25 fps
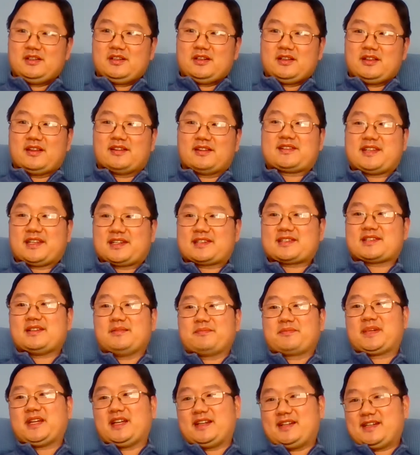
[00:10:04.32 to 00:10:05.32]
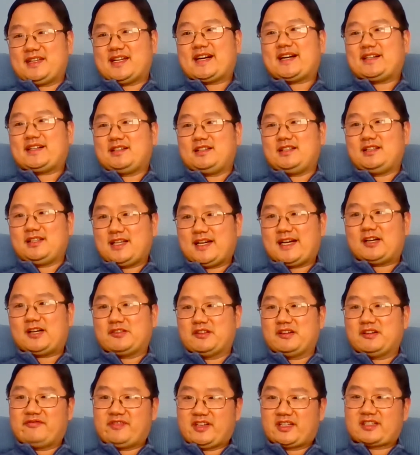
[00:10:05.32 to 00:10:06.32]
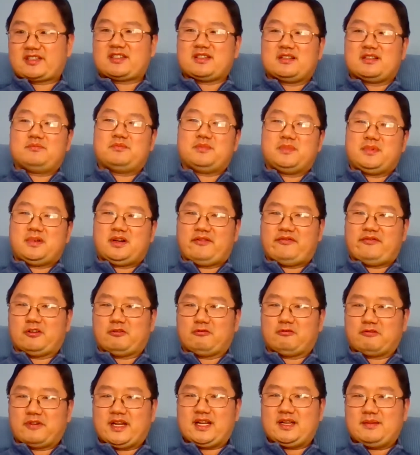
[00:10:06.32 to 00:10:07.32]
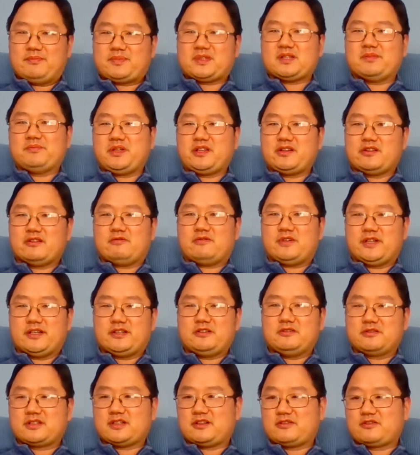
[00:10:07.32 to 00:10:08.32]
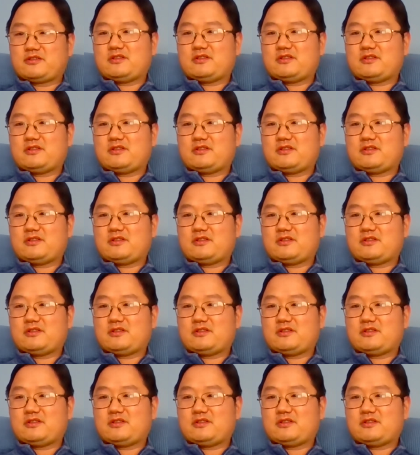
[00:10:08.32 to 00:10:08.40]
the system cannot allow the victim of a rape to be the one who